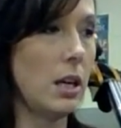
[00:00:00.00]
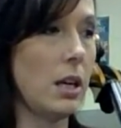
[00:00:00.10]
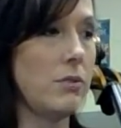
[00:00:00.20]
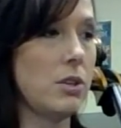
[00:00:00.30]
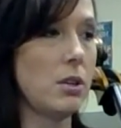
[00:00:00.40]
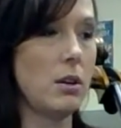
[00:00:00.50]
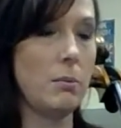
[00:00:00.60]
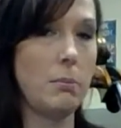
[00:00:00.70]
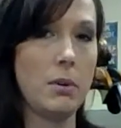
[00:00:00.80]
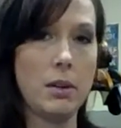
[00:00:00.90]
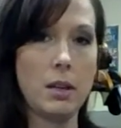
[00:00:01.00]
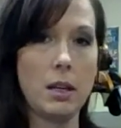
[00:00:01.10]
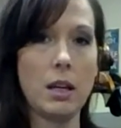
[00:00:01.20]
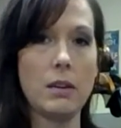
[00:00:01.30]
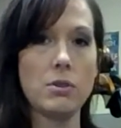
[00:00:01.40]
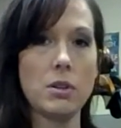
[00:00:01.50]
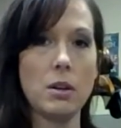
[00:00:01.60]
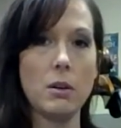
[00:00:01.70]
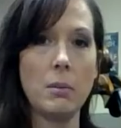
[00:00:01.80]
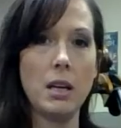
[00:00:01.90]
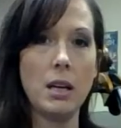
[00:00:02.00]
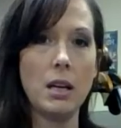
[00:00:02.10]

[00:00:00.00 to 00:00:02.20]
F sharp, F sharp,